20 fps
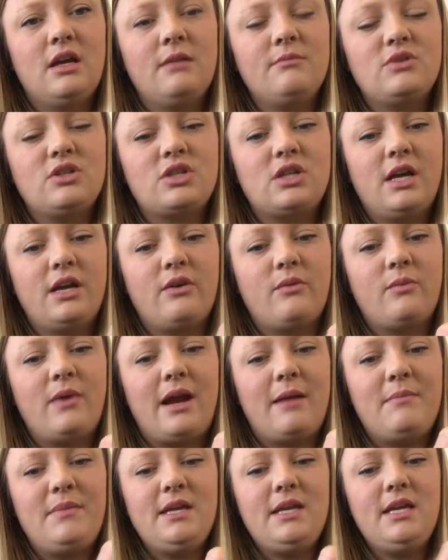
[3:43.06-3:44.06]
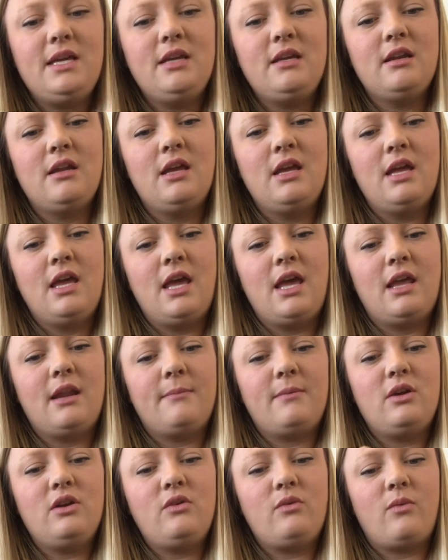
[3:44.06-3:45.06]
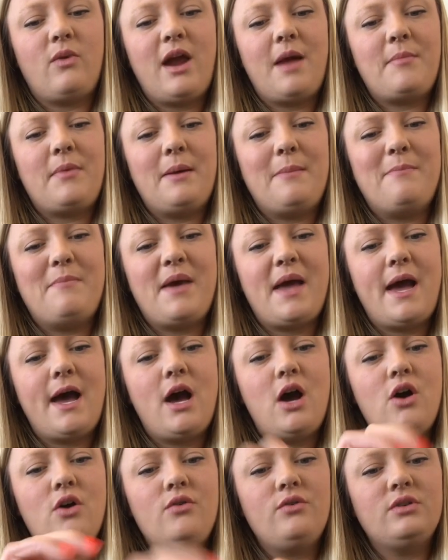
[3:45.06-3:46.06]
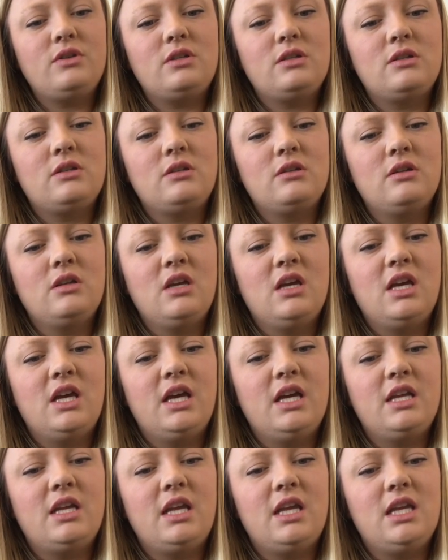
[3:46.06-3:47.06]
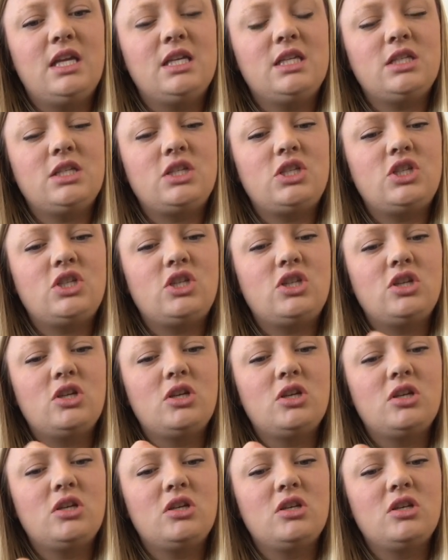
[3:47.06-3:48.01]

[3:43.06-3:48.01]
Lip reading: I'm just kind of wrapping it, and I'm going to wrap about 1 inch